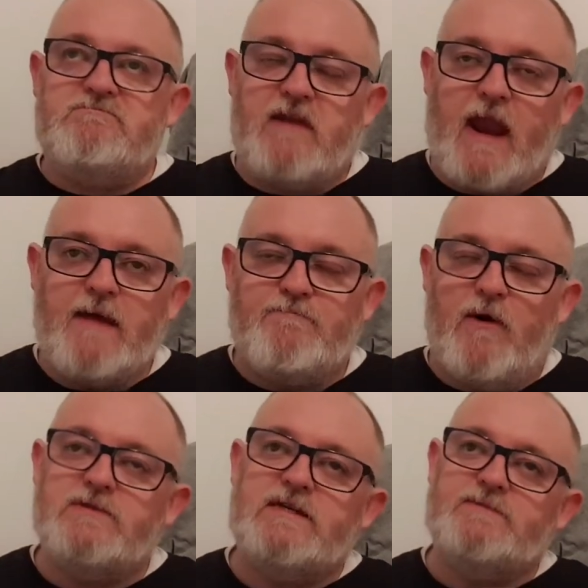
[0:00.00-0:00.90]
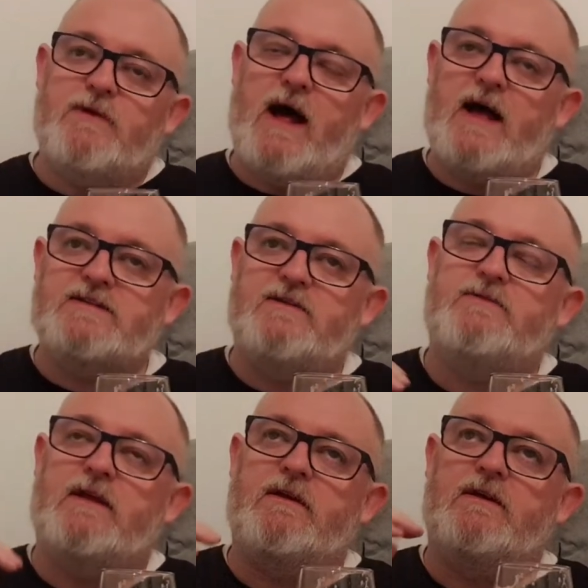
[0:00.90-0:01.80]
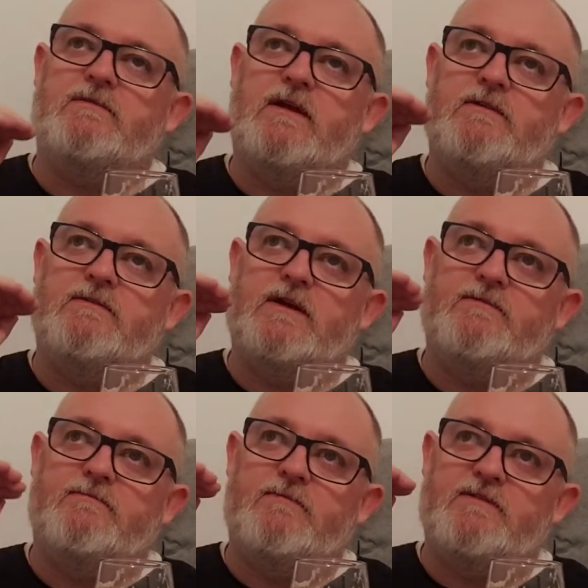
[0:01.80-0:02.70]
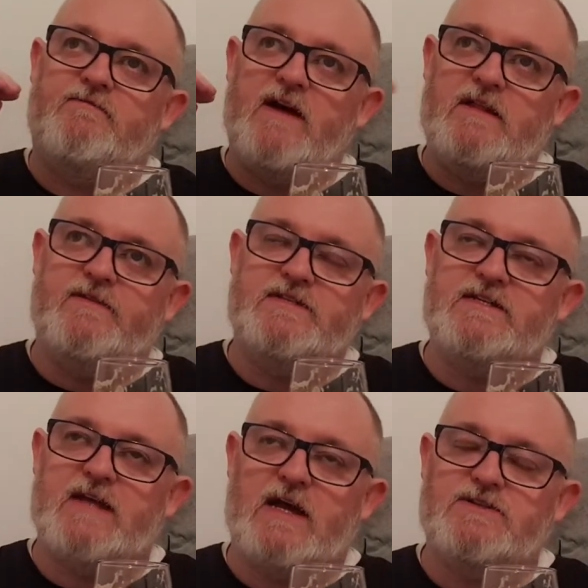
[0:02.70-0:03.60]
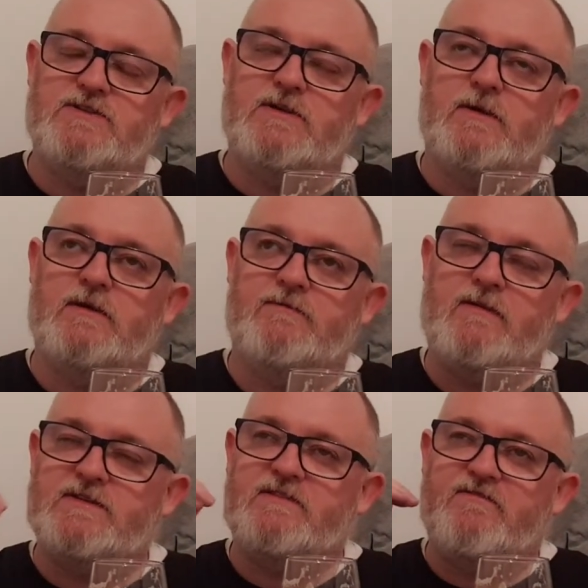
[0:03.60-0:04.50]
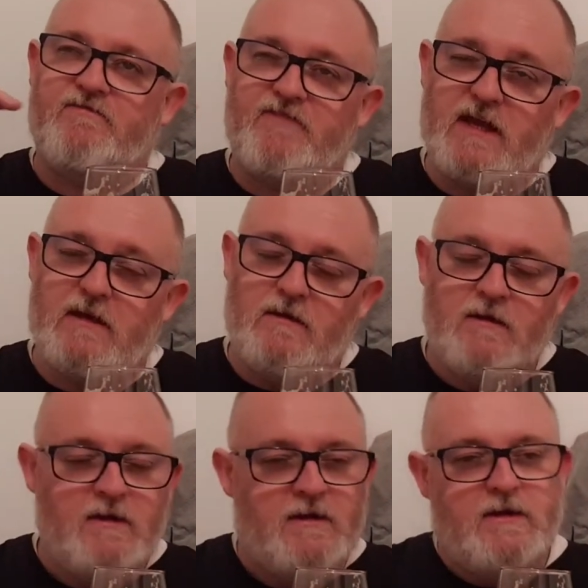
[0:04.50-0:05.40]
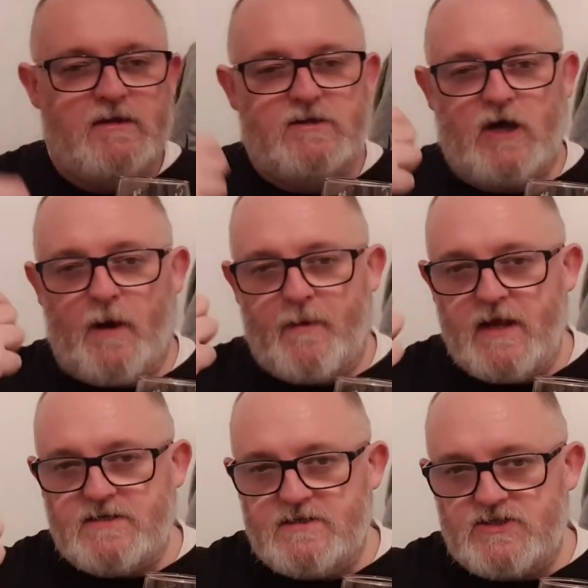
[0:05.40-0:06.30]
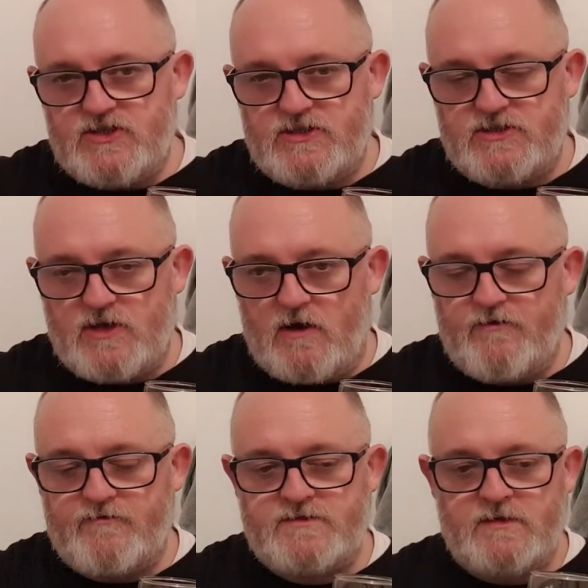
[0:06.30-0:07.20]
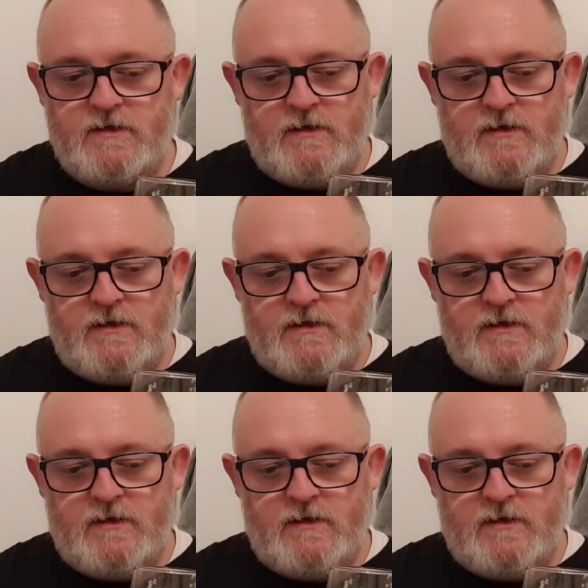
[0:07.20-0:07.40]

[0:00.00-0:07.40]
light bodied, but it has a, a, a, a, velvety texture to it, velvety feel. Carbonation is soft.